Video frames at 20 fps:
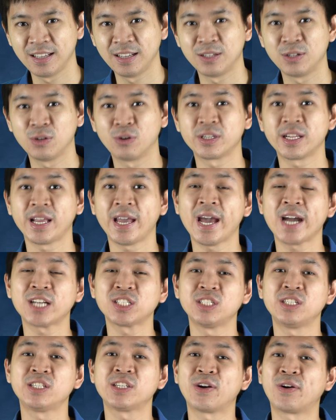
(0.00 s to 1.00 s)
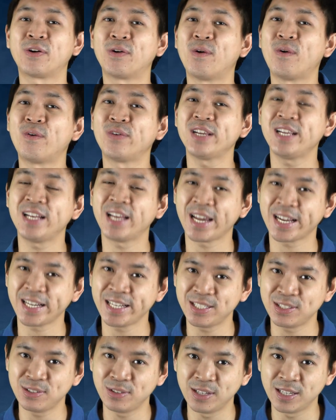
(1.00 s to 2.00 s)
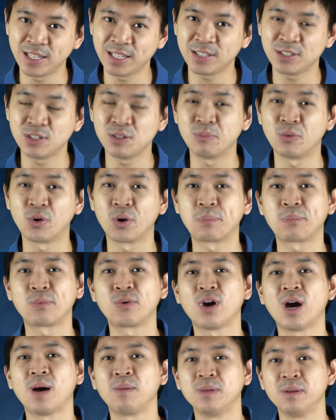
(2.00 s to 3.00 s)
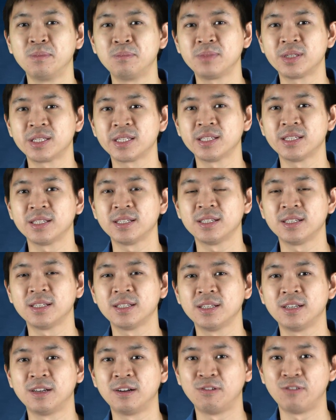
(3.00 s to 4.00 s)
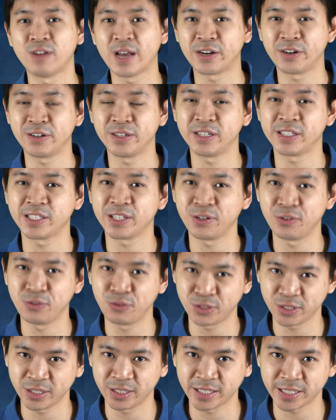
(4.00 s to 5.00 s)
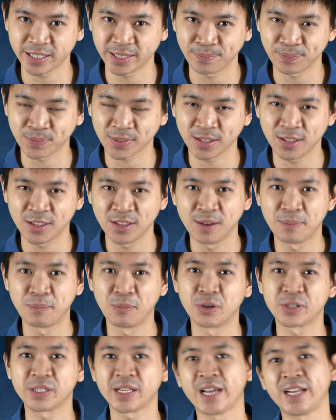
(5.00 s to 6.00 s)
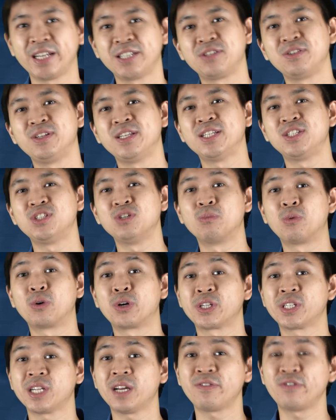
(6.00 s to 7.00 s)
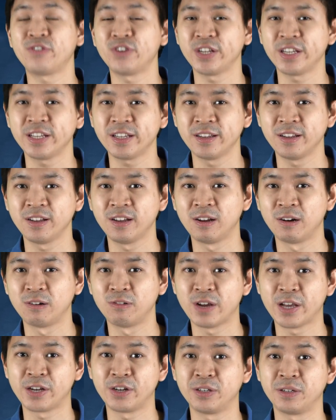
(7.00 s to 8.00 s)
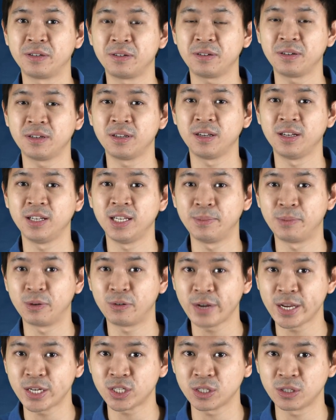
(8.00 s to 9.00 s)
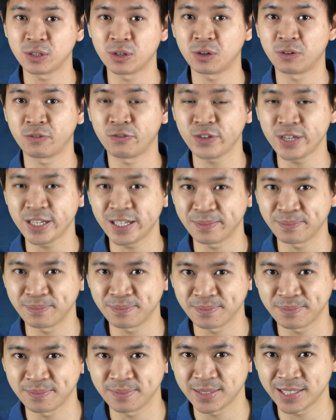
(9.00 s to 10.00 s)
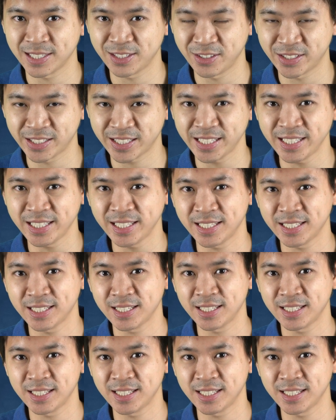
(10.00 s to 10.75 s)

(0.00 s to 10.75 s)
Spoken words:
Those actions are only likely to lead to more problems rather than solutions. Most likely to lead to more suffering rather than liberation or freedom. You see?